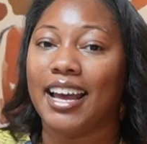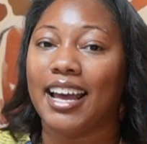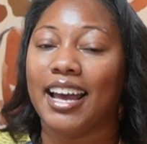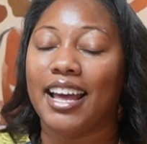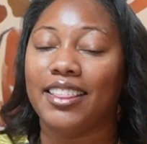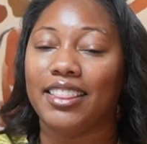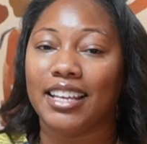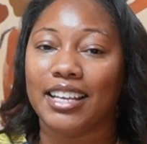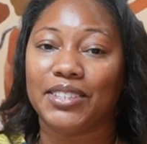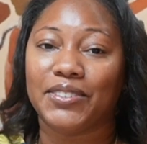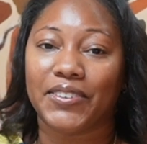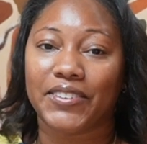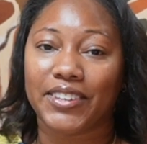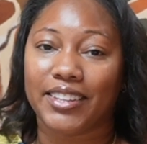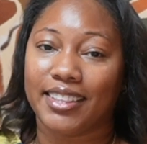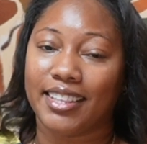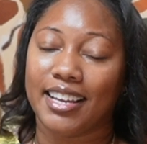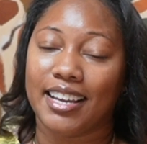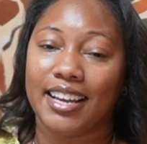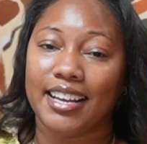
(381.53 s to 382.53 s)
And these are the
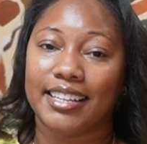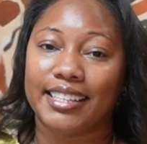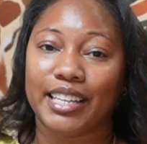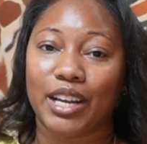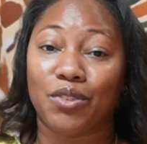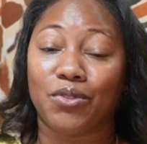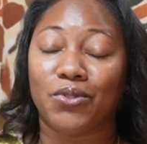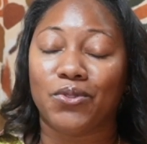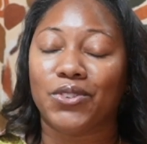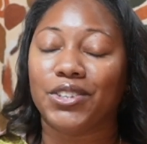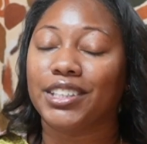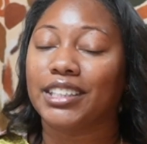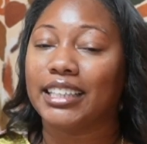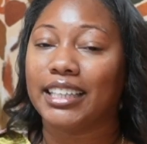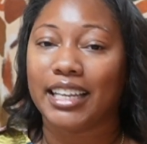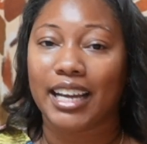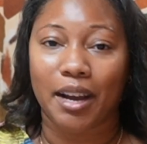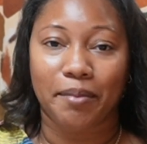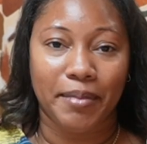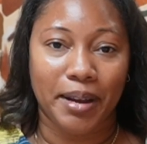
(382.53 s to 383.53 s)
things that really
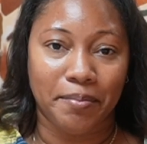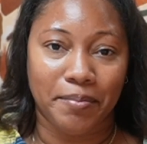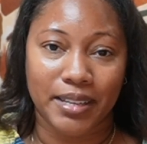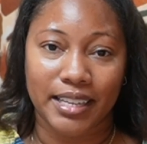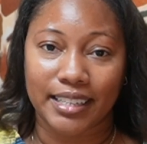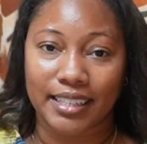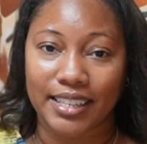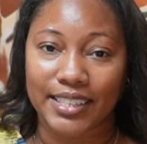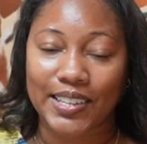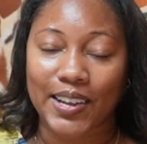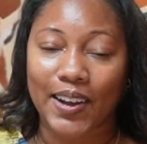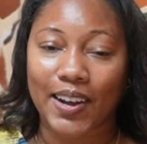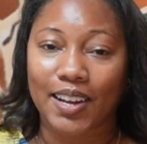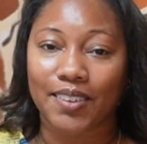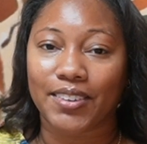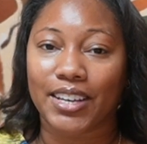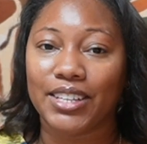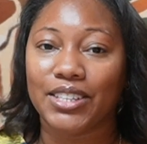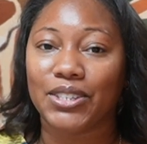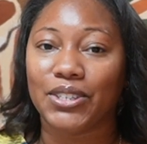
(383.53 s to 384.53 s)
got my business
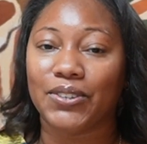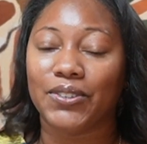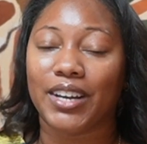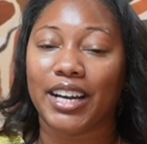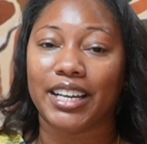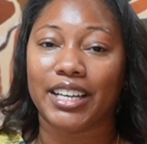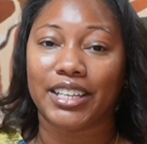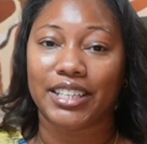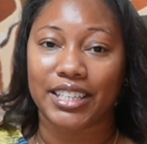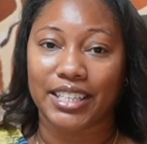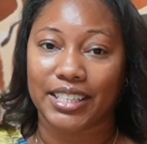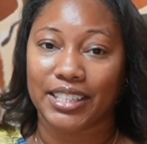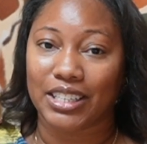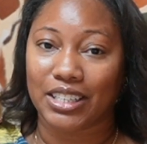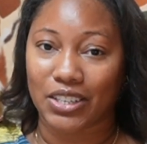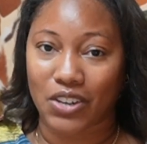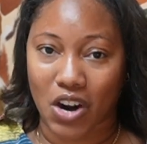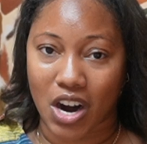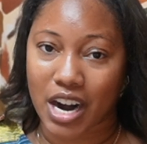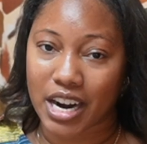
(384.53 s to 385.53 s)
off to a good
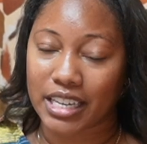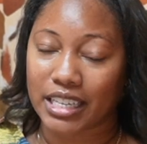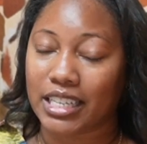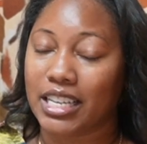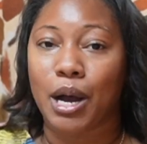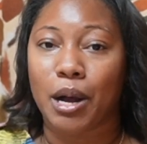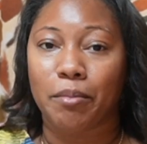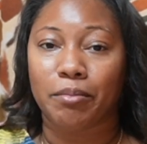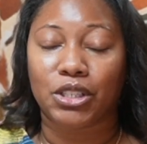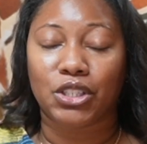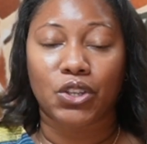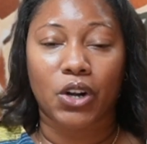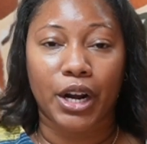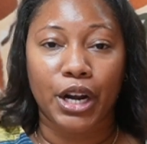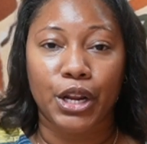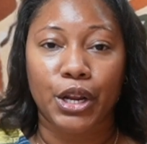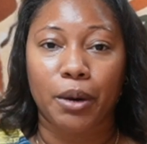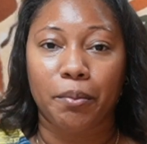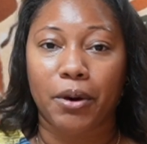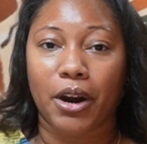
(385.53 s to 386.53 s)
start.
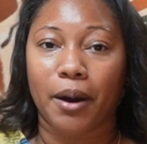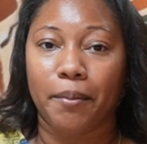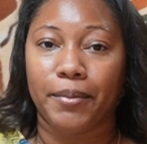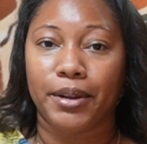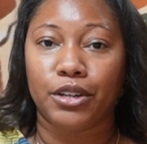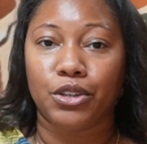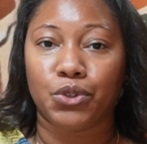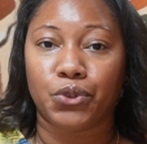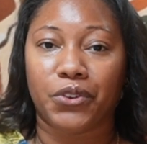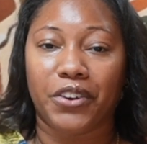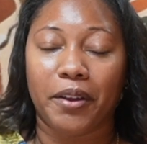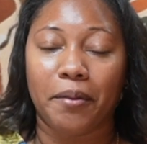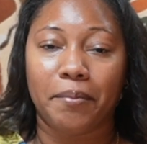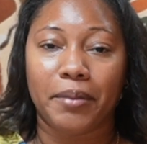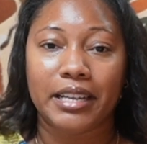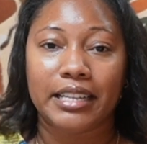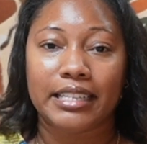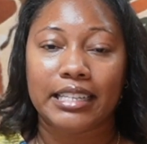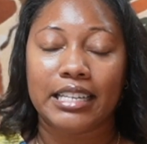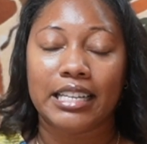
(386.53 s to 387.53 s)
Starting your permanent jewelry
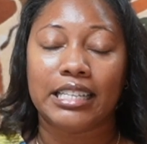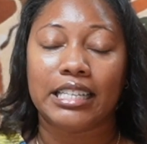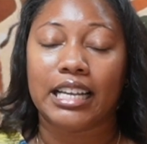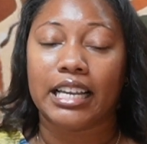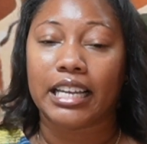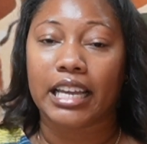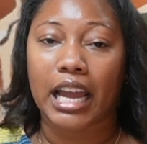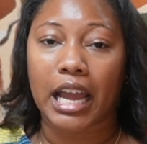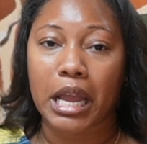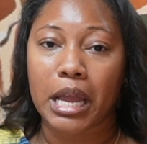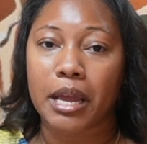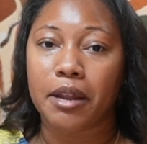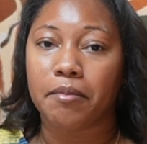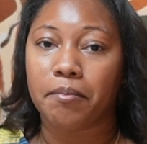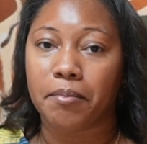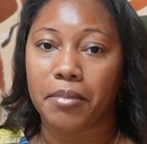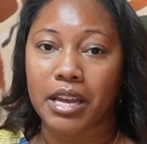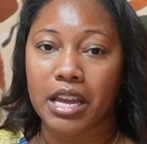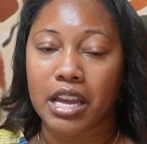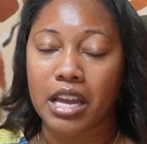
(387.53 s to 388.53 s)
business, it can
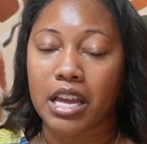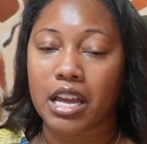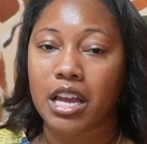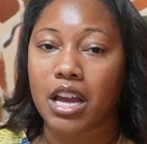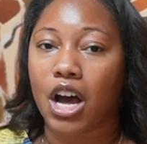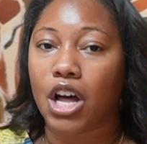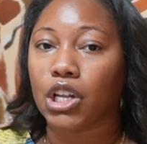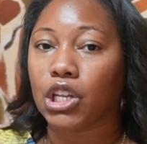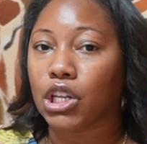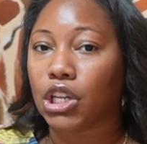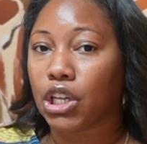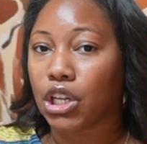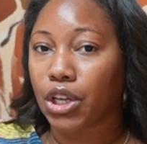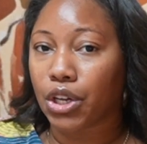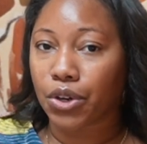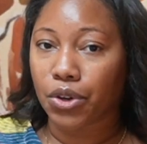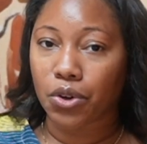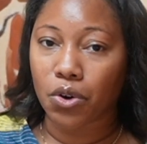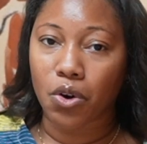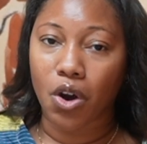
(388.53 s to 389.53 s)
be a
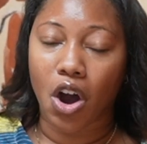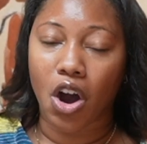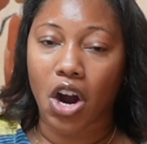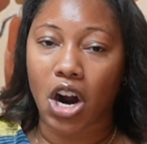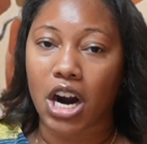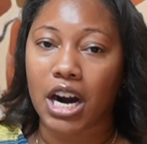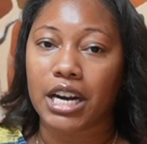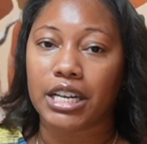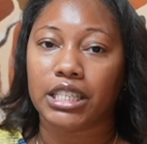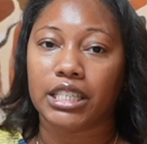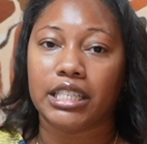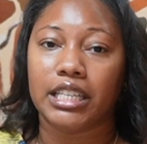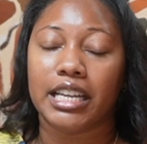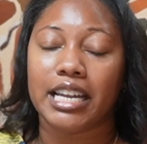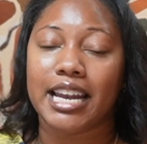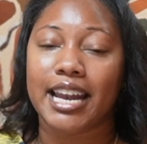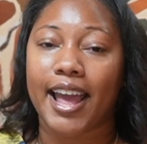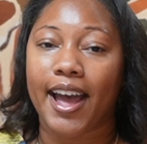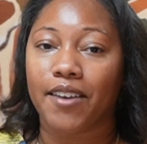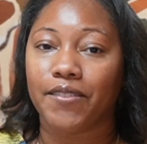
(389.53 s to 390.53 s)
little hard to
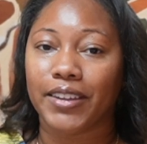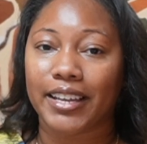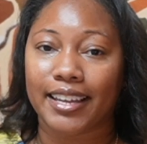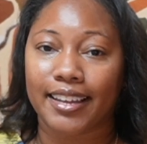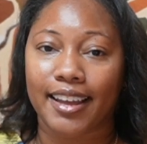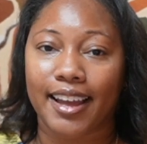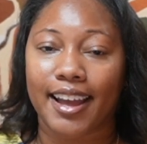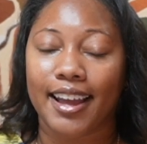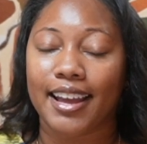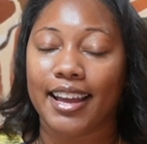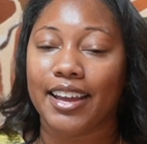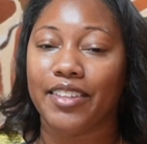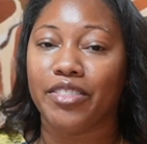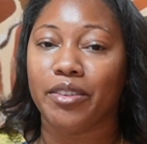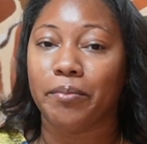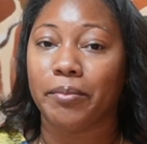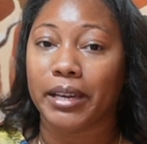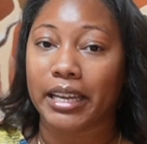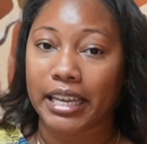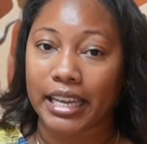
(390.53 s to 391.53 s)
navigate in
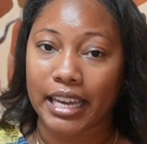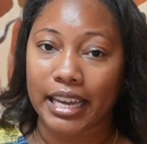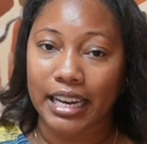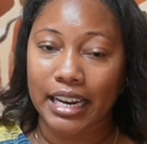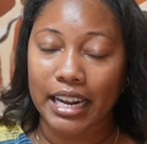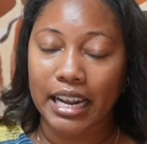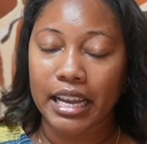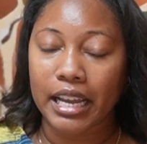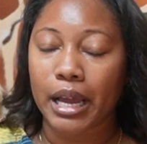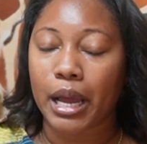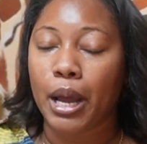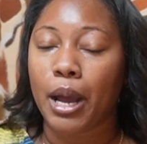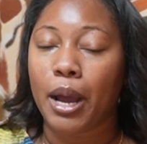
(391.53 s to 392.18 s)
the beginning,